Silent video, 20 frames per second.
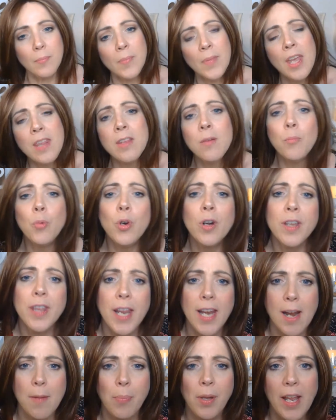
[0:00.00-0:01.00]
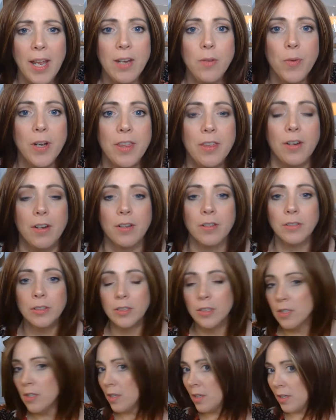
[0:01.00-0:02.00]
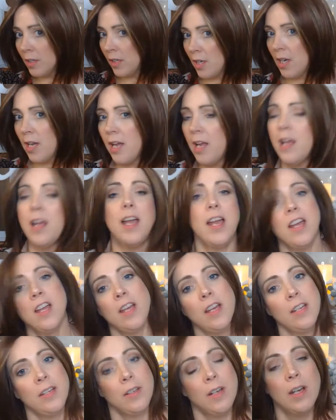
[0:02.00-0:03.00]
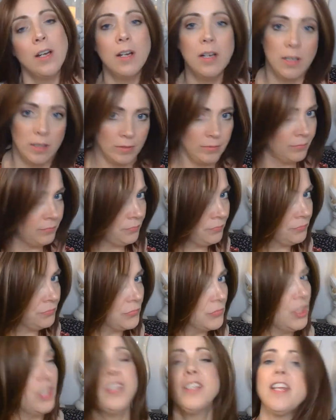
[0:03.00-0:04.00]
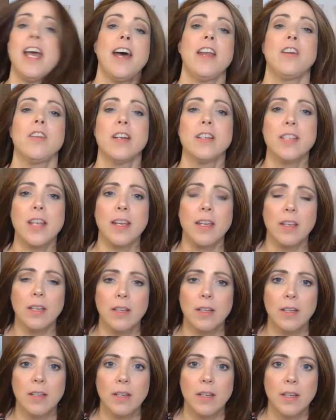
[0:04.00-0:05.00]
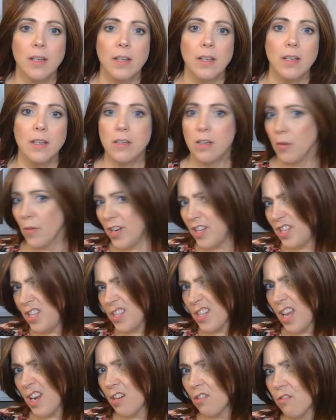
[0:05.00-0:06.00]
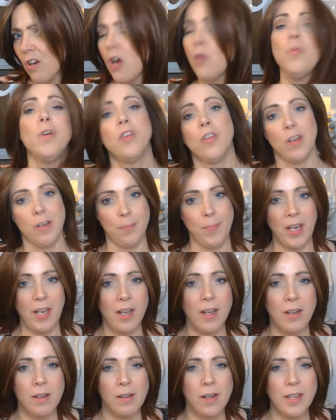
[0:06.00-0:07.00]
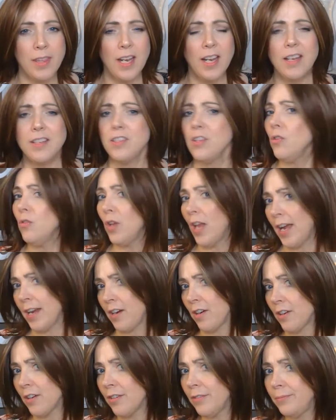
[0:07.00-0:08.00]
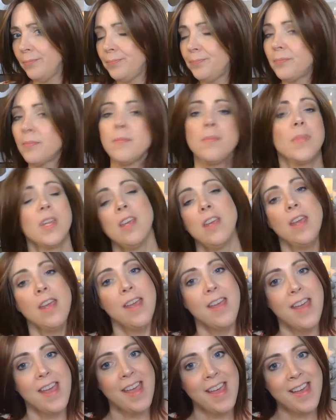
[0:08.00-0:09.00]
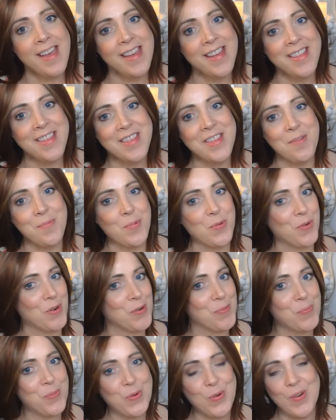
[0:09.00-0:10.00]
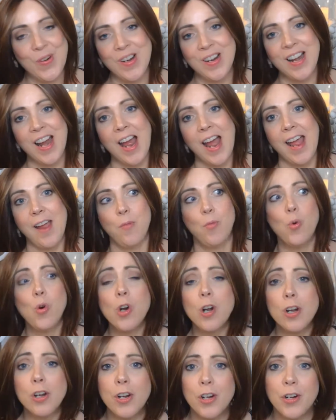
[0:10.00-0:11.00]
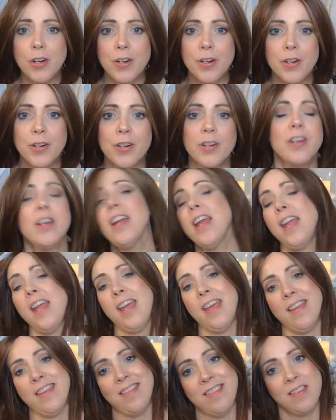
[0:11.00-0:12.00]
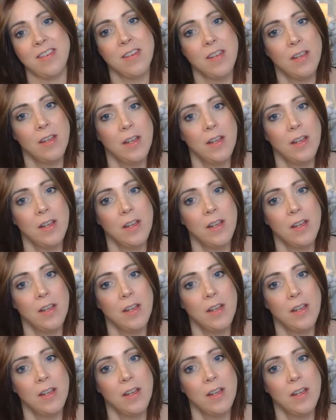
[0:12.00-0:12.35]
And the more that I played with her and looked at her, I was like, you know what? She's kind of growing on me. I think I do like her. And the more and more I wore her and